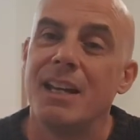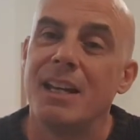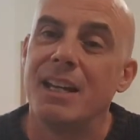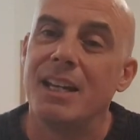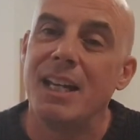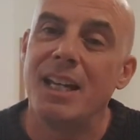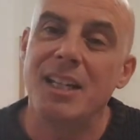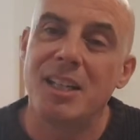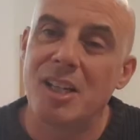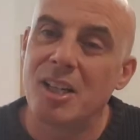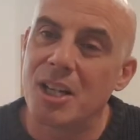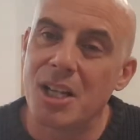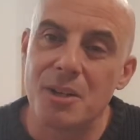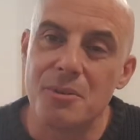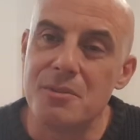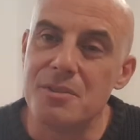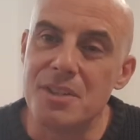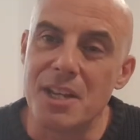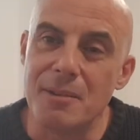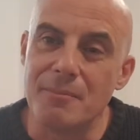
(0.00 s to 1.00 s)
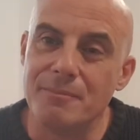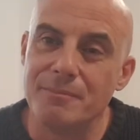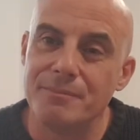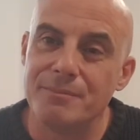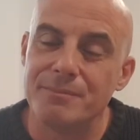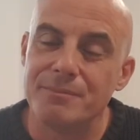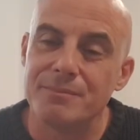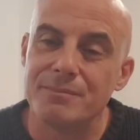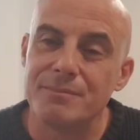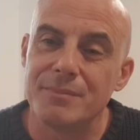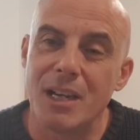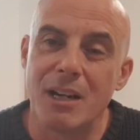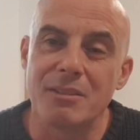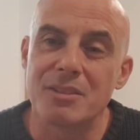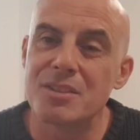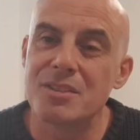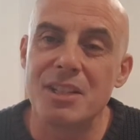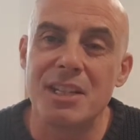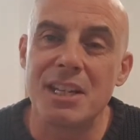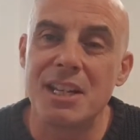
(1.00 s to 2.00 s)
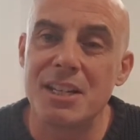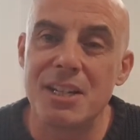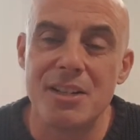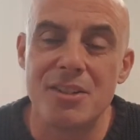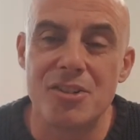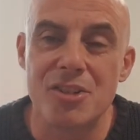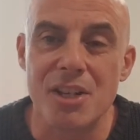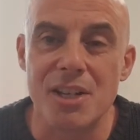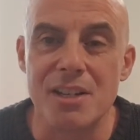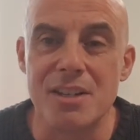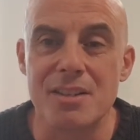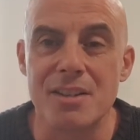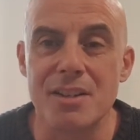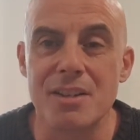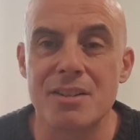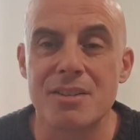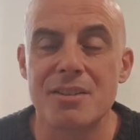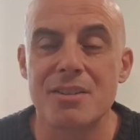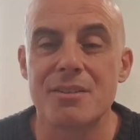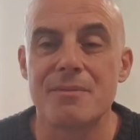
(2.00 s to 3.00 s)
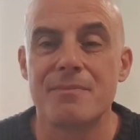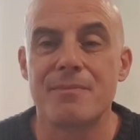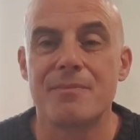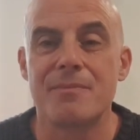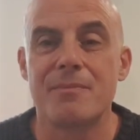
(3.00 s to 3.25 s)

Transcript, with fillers: In closing, I was thinking of Jesus.